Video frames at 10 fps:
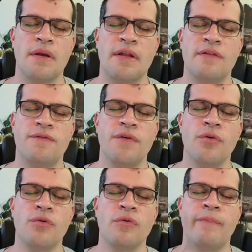let's
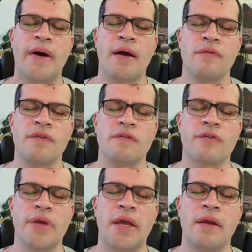feel part of this
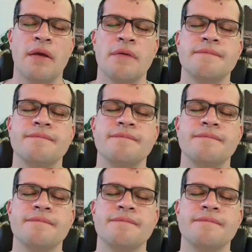Creator.